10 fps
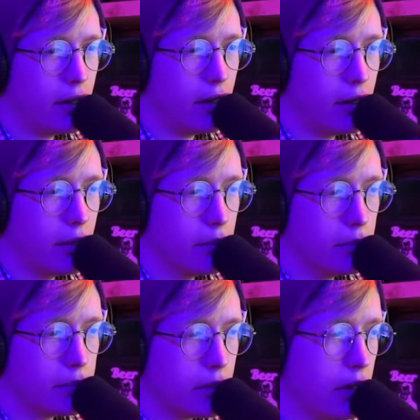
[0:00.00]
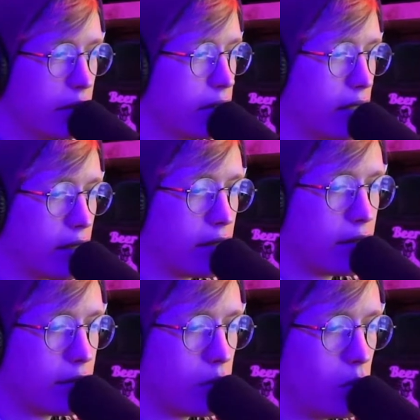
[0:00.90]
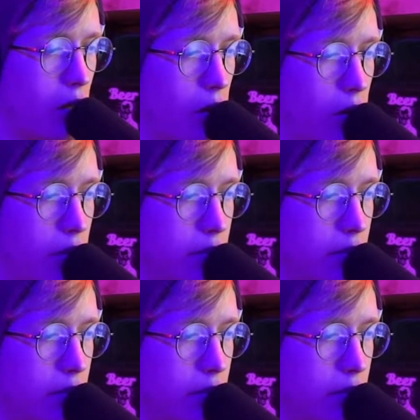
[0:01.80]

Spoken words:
Like we all